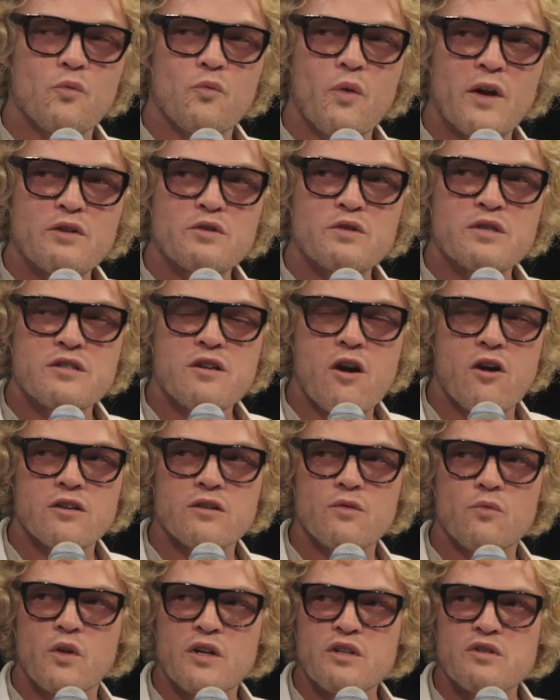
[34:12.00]
When you
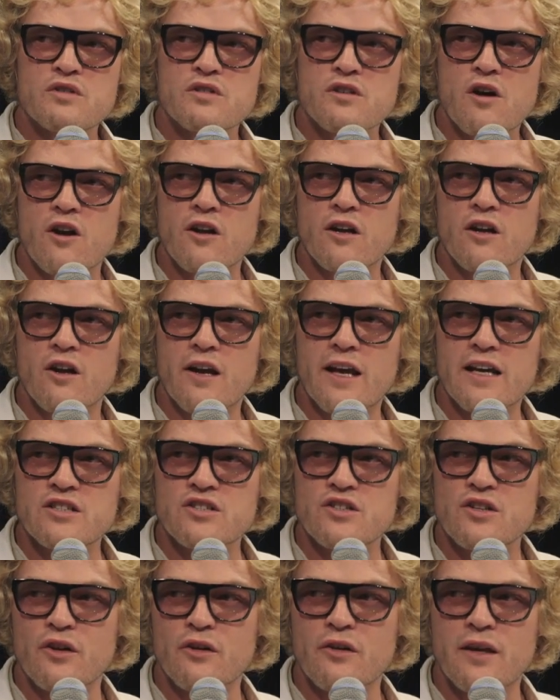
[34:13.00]
start a
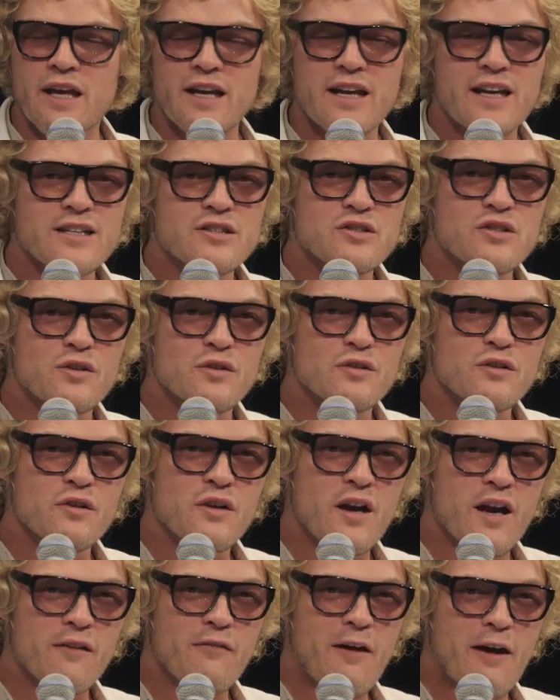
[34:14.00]
collection and get into it, you
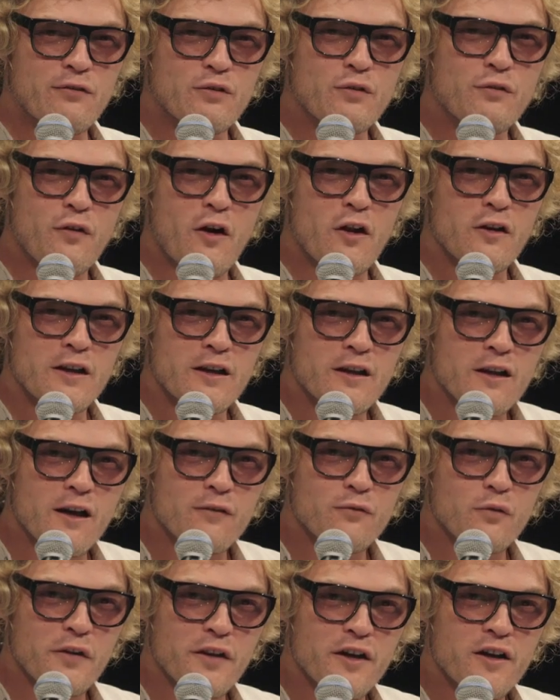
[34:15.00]
kind of have to fall in
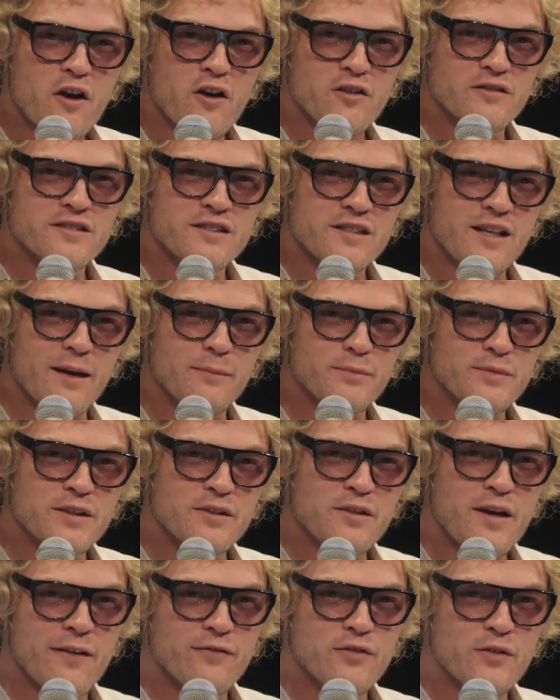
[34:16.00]
love with the concept,
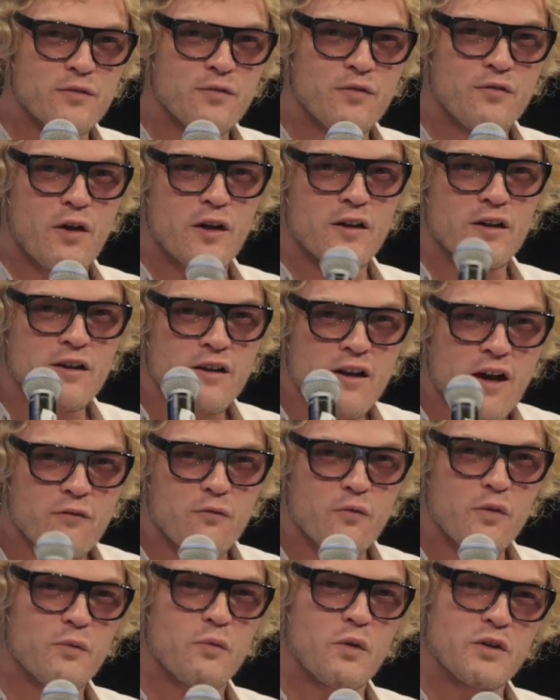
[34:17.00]
and you have to fall in
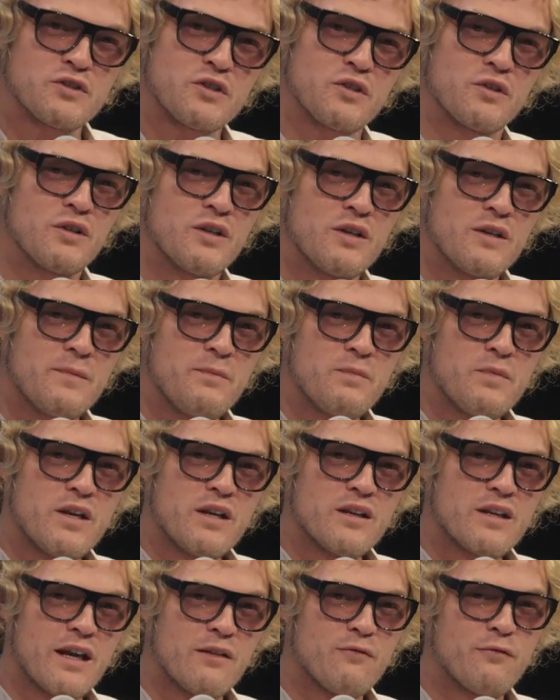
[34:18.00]
love with what you
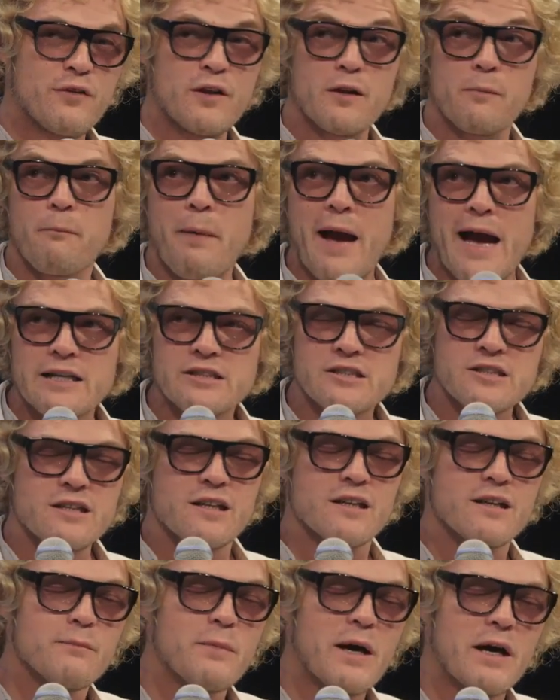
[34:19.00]
and feel
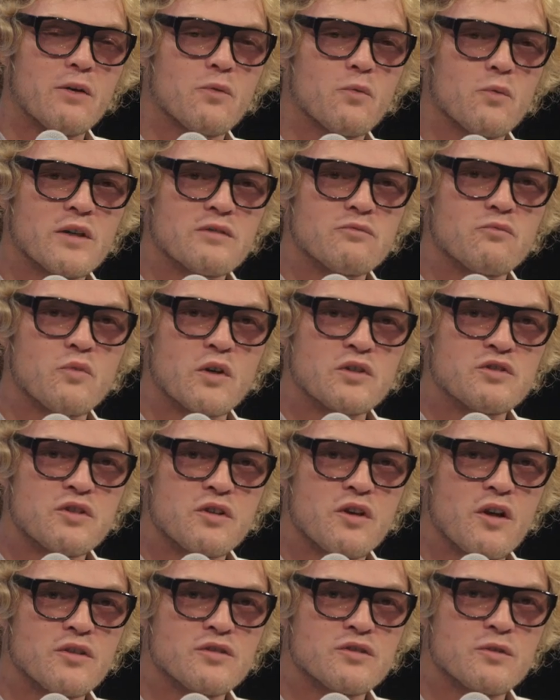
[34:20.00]
passionate about what
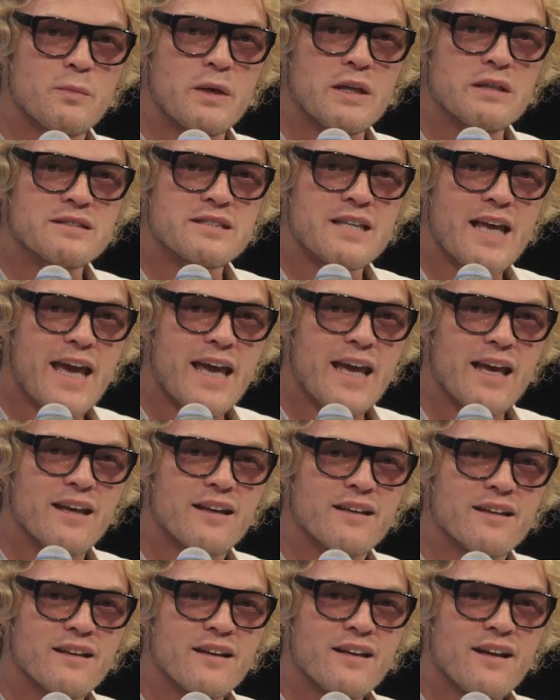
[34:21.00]
you're going to be
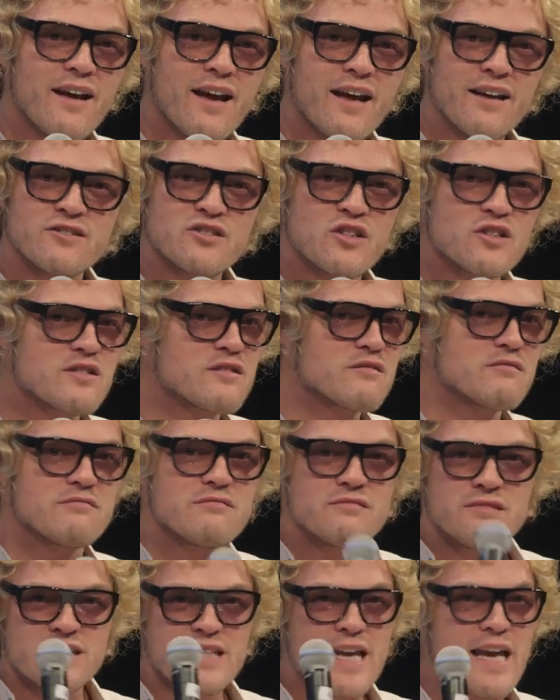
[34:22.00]
saying, and just
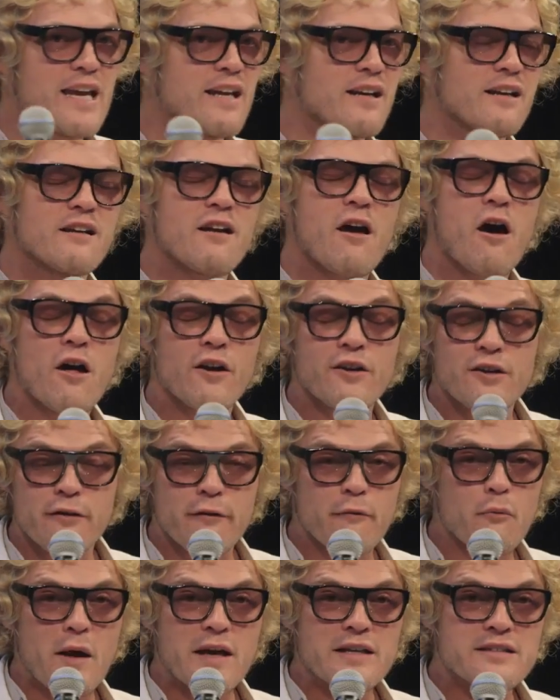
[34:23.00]
say it in
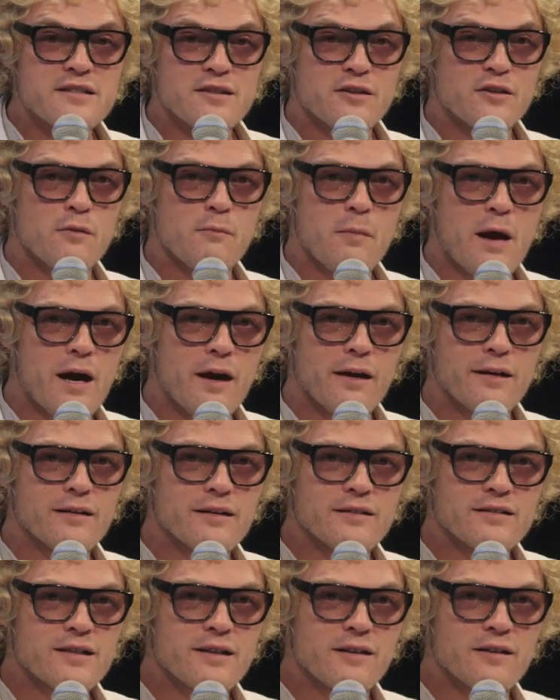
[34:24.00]
100 ways in your mind
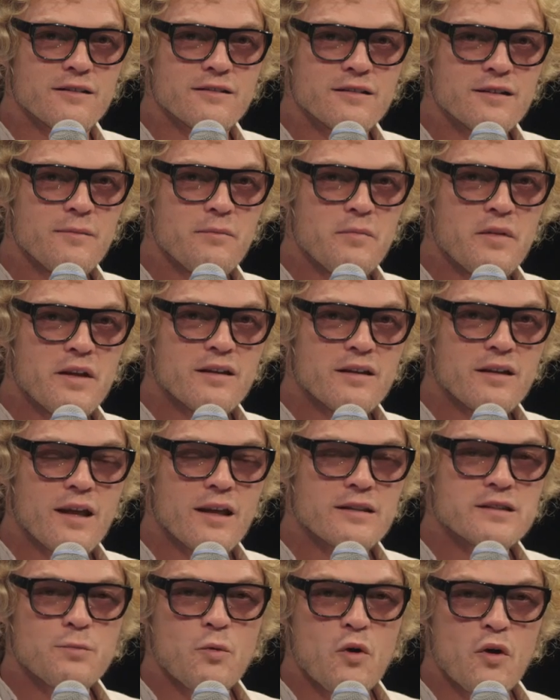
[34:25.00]
until it
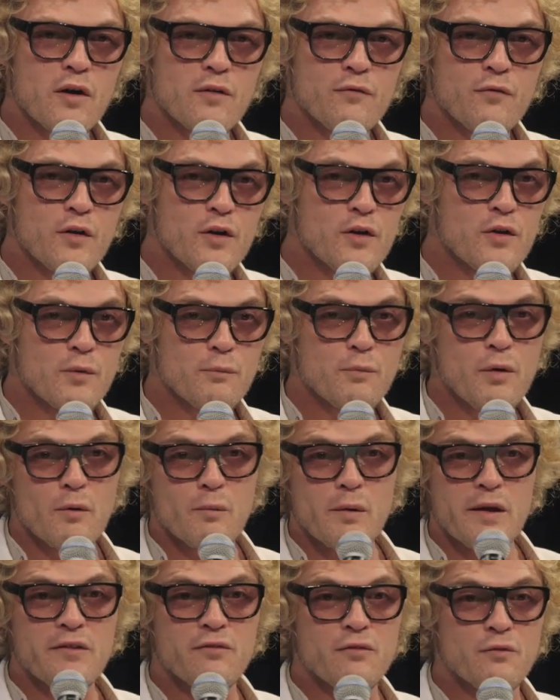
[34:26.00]
gets boring for you, and
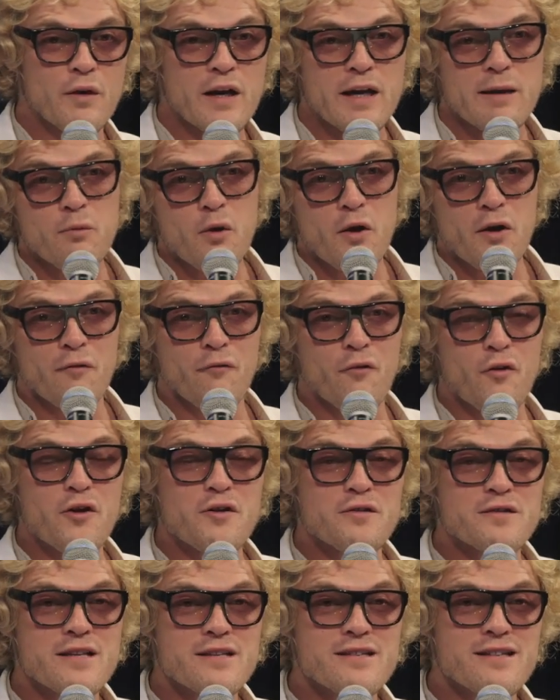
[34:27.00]
probably really boring for
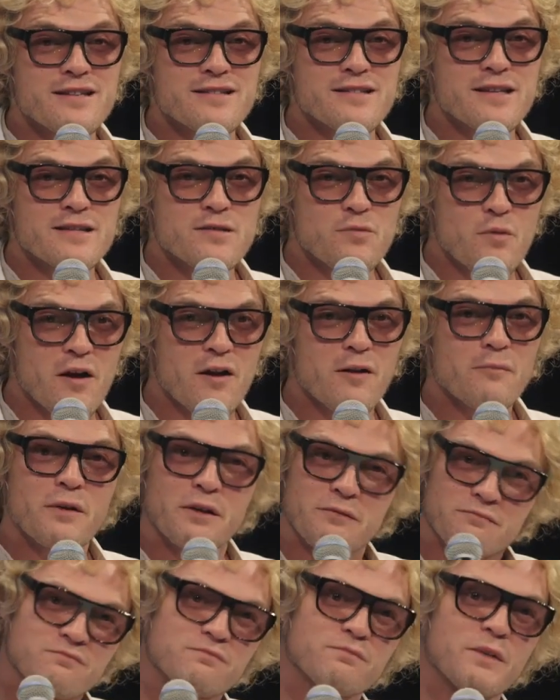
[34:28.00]
your assistants as well,
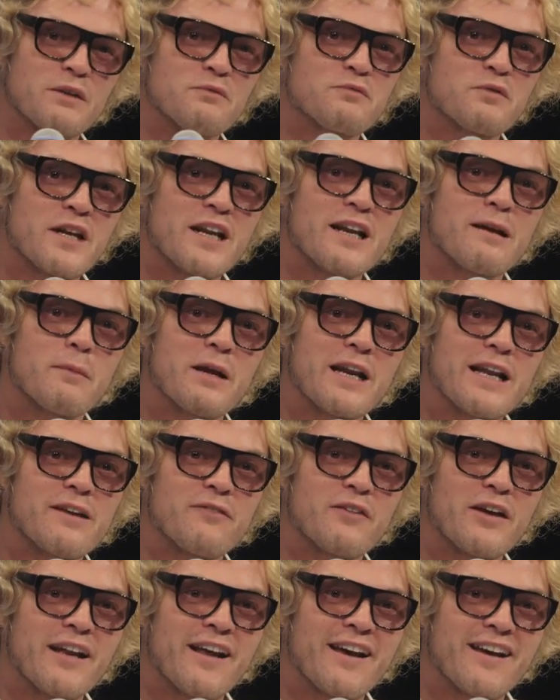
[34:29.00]
but really
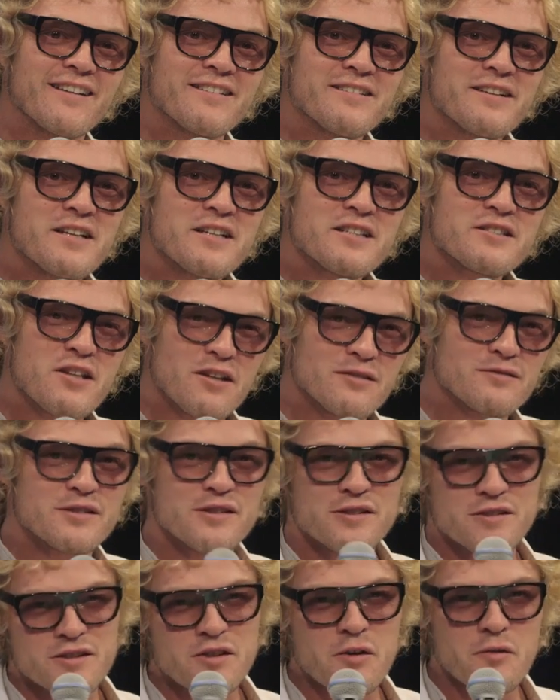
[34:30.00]
believe in it. So
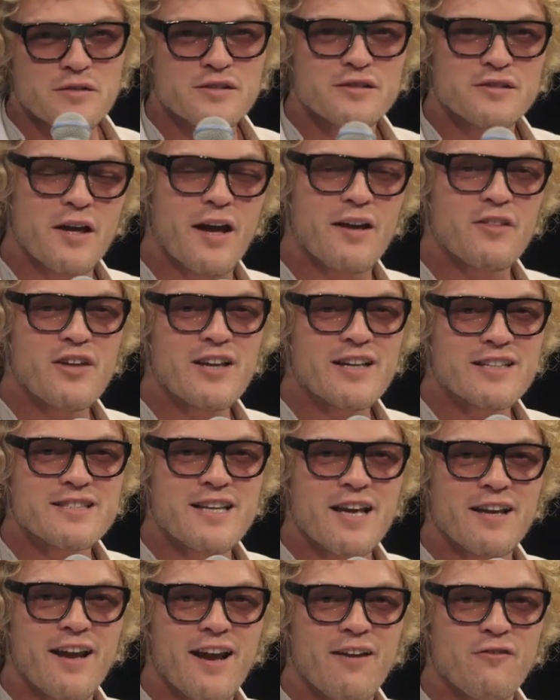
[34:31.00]
I think it's
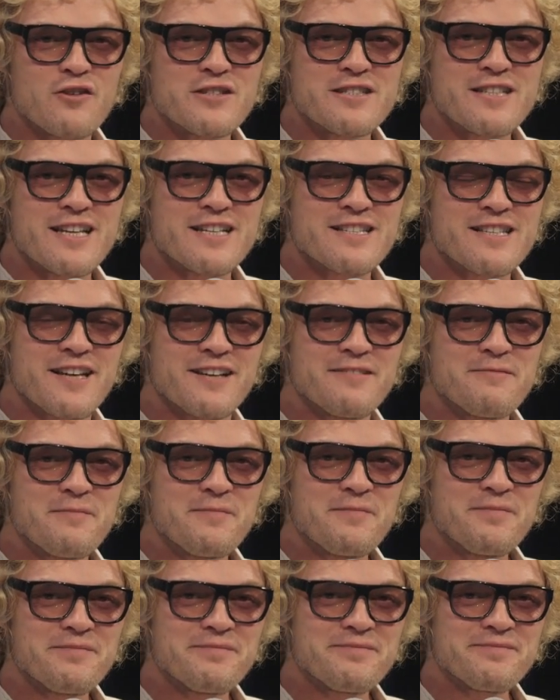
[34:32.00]
every season.
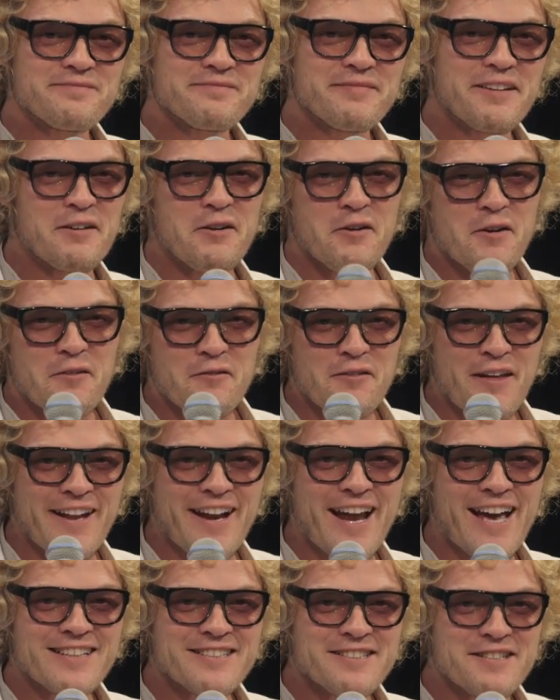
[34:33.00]
I don't know if
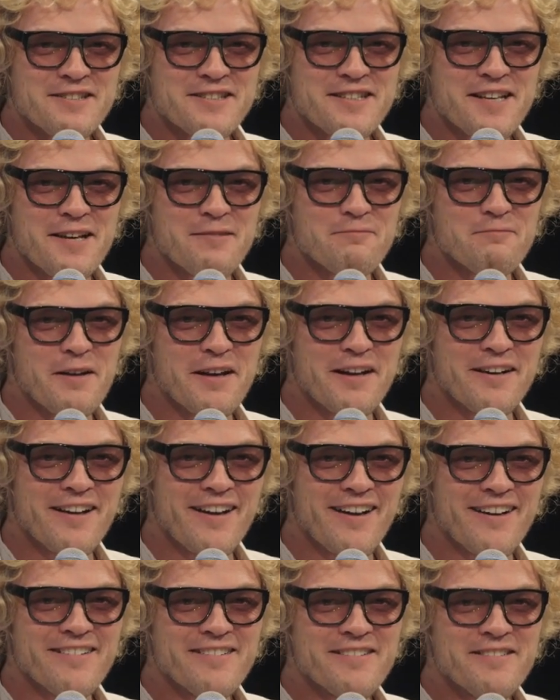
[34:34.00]
that answers it,
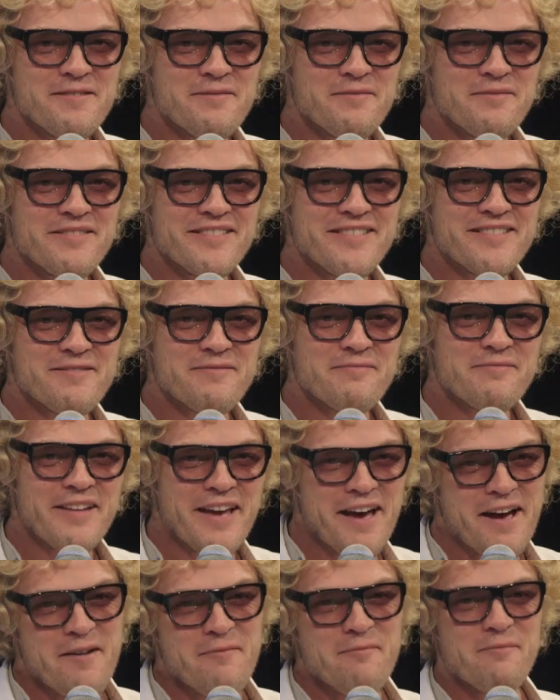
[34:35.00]
but
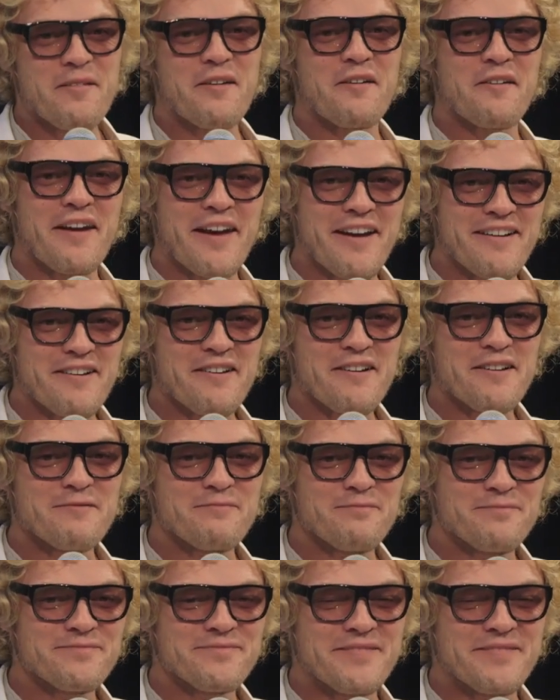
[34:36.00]
yeah, okay, good.